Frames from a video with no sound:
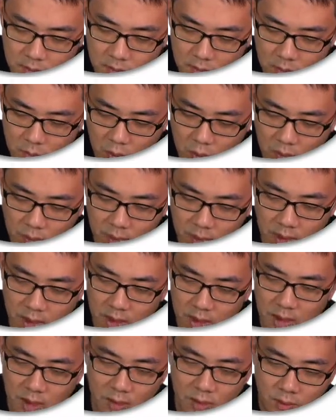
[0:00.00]
will
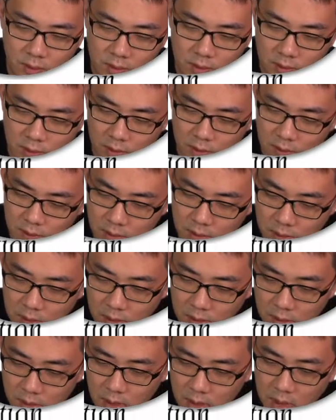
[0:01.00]
be equals to
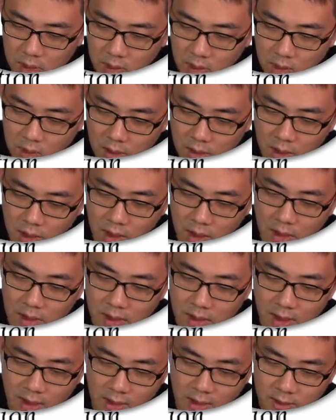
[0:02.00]

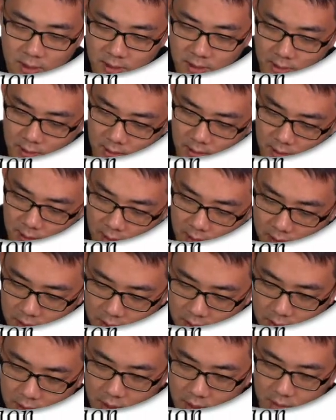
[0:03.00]
x
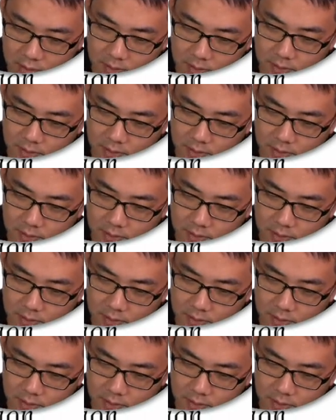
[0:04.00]
theta here.